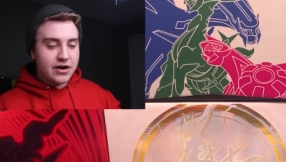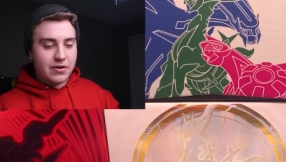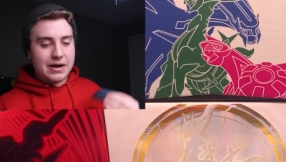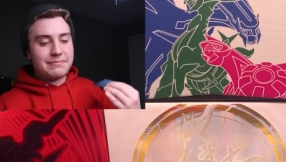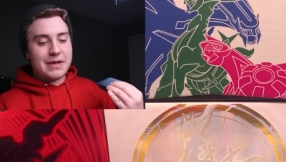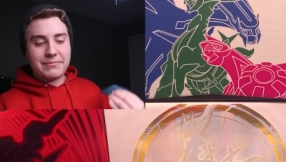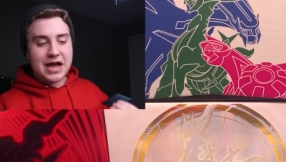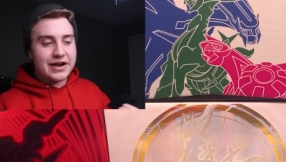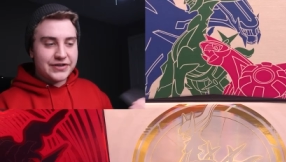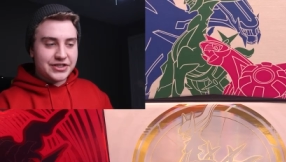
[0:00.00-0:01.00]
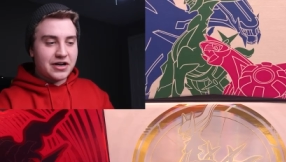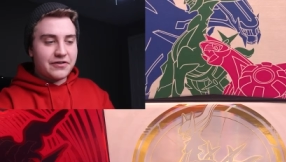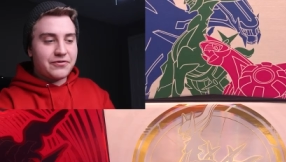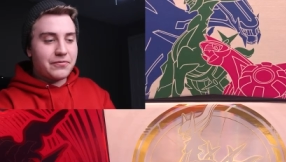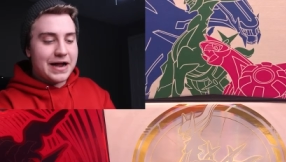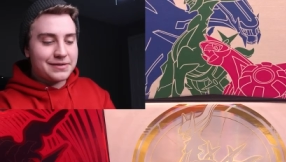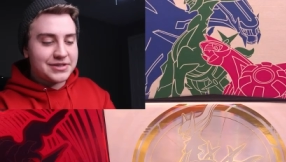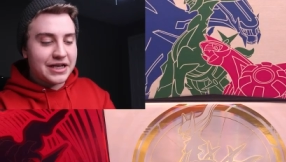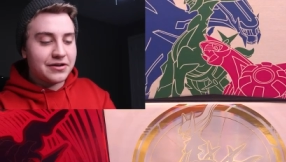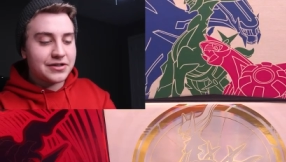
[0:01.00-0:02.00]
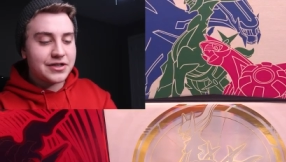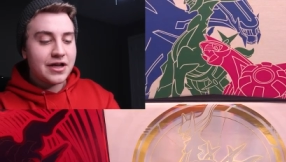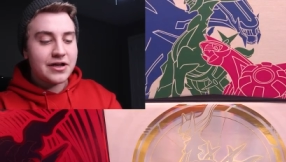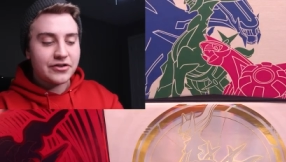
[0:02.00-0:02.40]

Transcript: You know, I'm, I'm kind of a sucker for random singles.